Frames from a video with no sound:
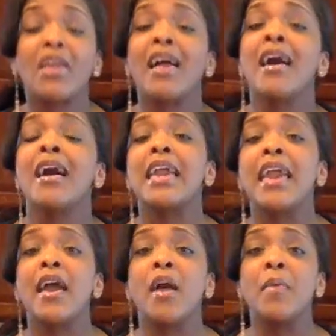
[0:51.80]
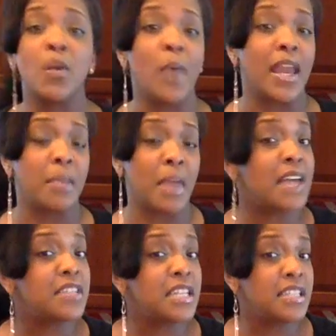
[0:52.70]
I am in a wedding. My
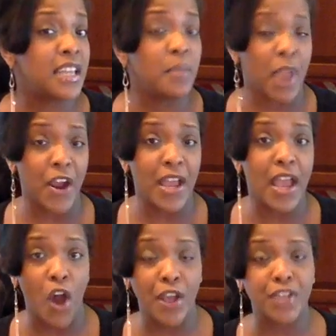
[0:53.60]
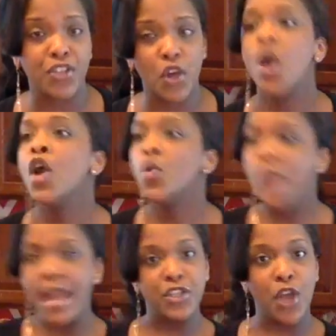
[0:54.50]
cousin is getting married in August, so we
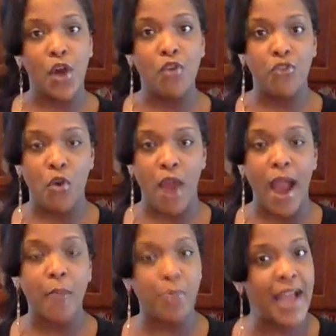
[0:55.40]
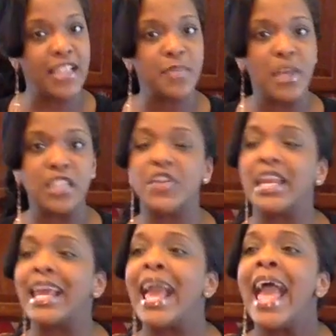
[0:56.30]
had to go for our bridesmaids
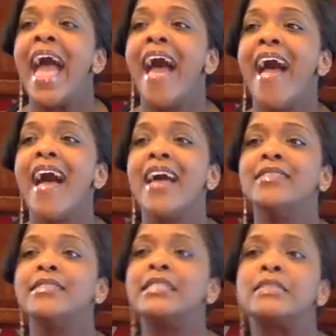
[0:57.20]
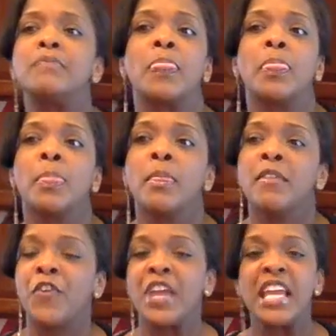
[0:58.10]
fitting. And
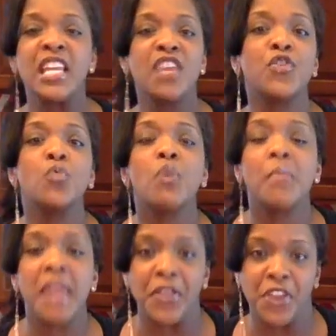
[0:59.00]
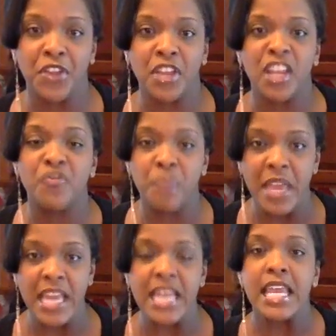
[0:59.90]
for any of you women out there that have
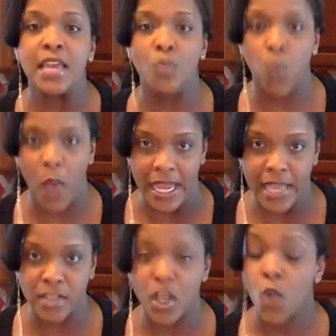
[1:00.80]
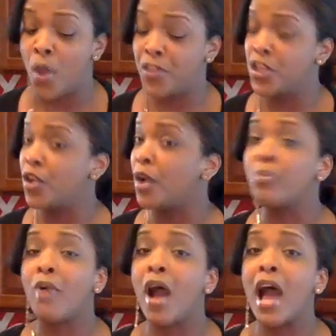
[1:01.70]
been in weddings, whether you're a
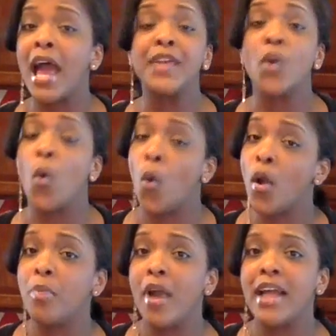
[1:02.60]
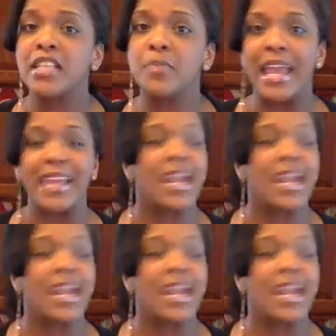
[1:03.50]
bride or a bridesmaid,